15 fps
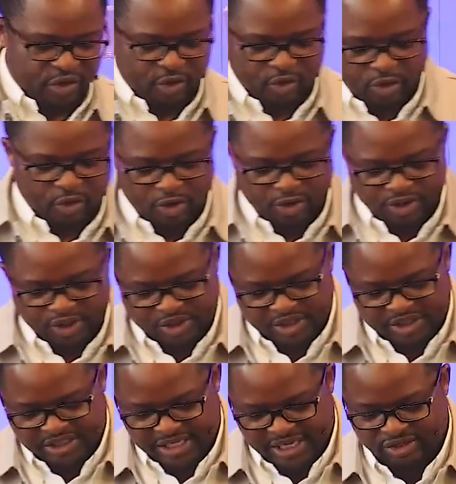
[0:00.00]
and the Lord
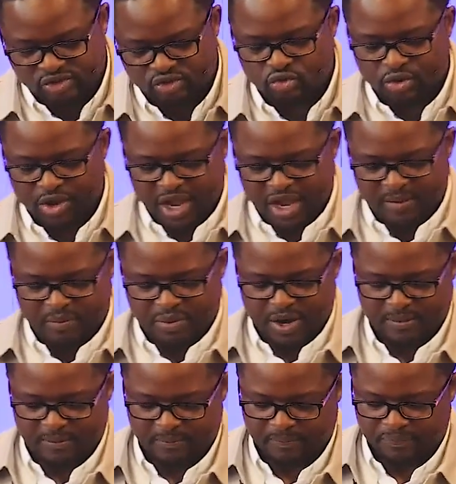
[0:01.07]
said to
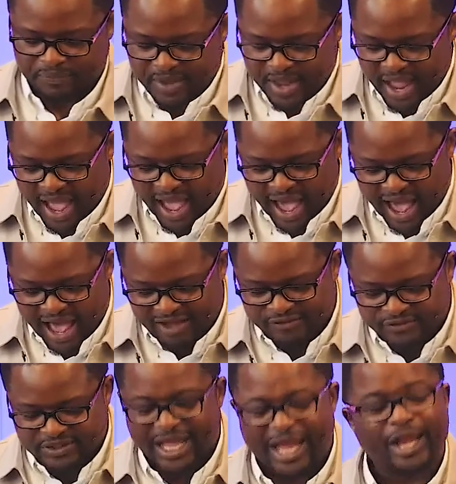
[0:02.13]
Abram,
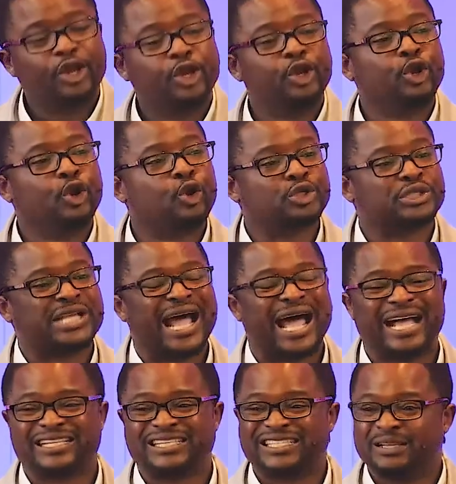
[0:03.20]
after Lot
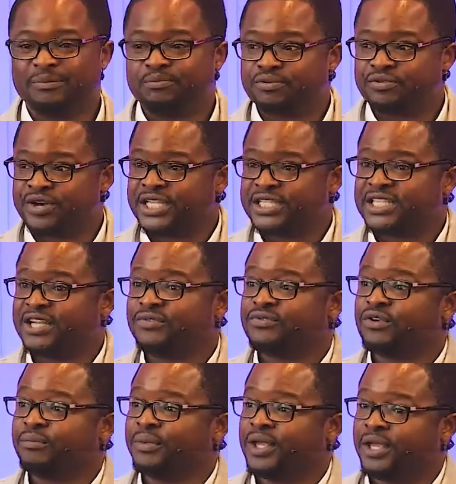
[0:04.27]
has
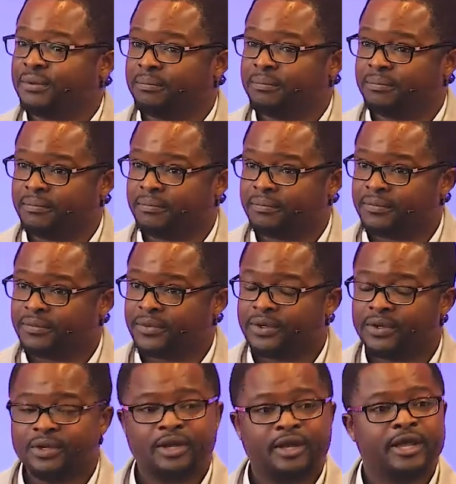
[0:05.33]
separated from him,
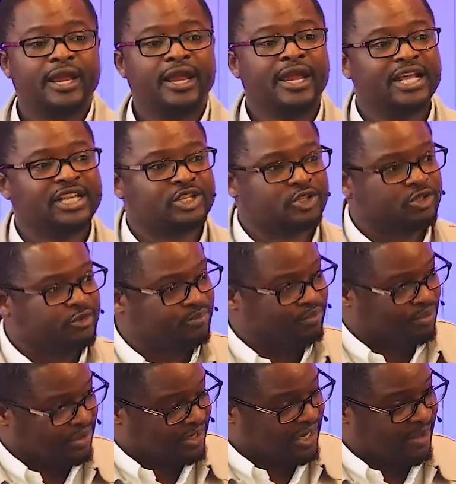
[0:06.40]
let
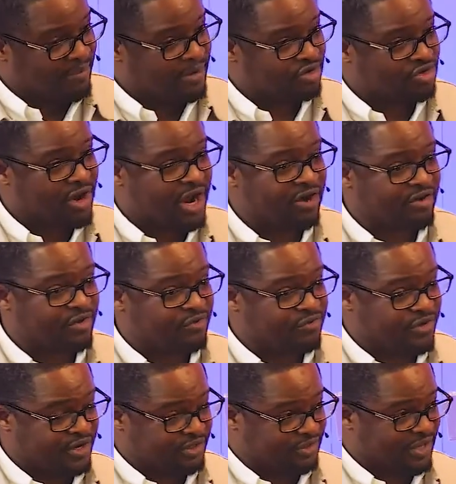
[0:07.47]
me try and
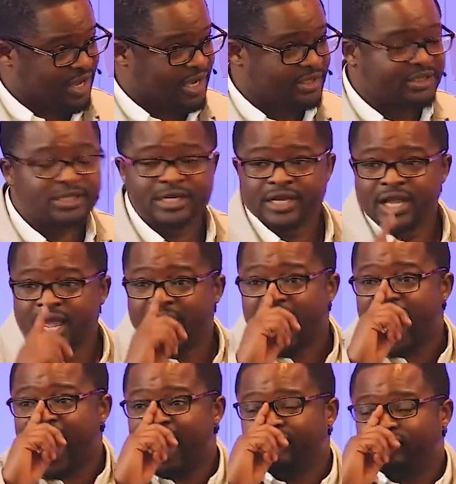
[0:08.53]
rephrase that.
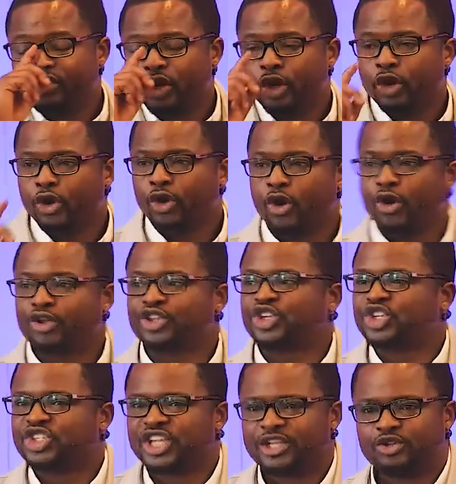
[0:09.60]
And the
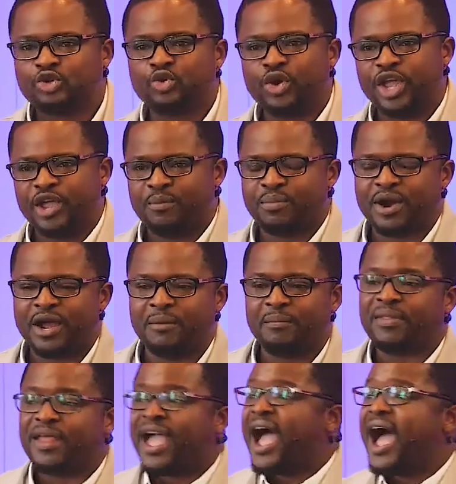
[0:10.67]
Lord said to
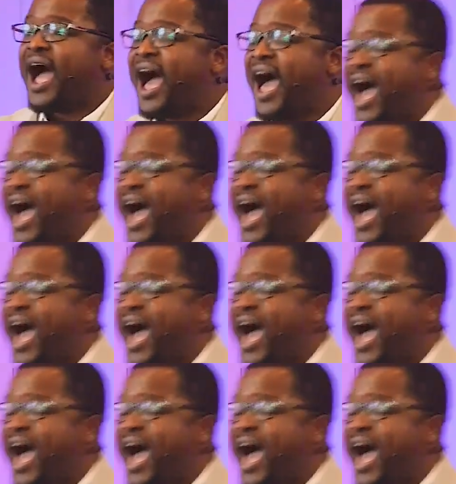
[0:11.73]
Abraham,